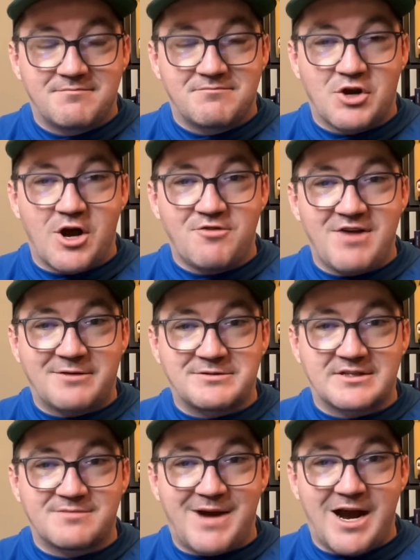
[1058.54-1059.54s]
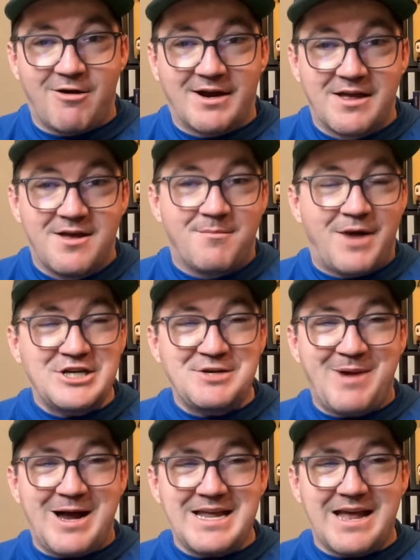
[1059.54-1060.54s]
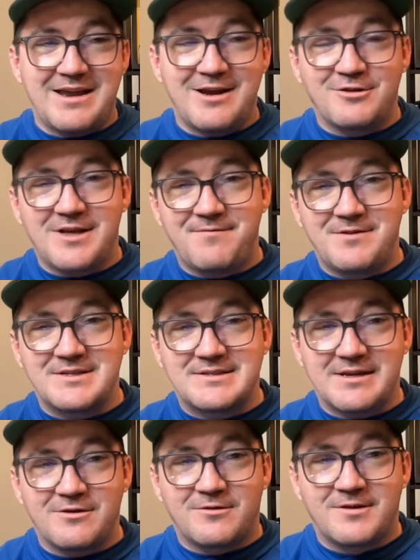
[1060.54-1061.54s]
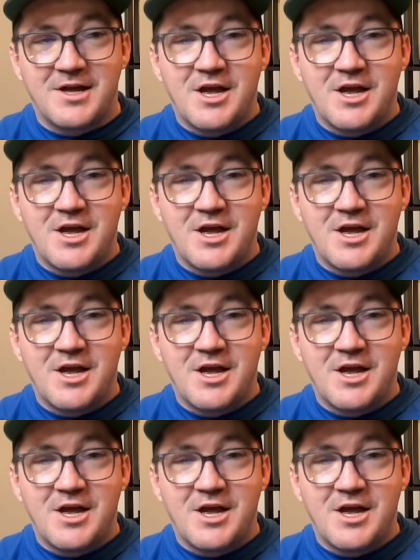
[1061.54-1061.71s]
contract was expiring. Mangiapane had a year left in his deal,